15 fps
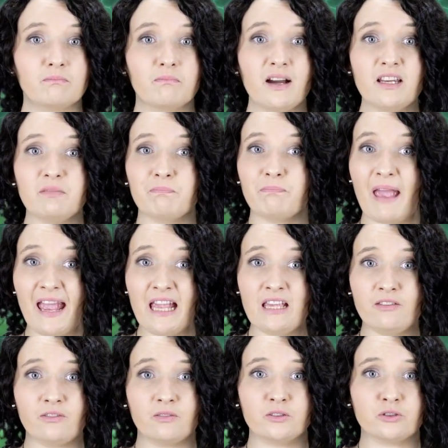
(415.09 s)
might
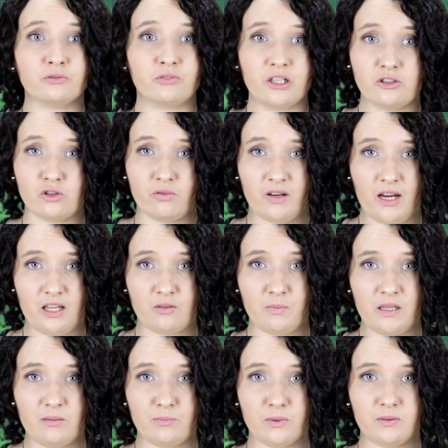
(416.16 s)
pay to rejuvenate
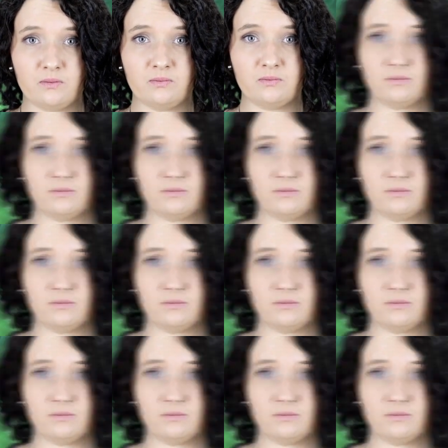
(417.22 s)
people.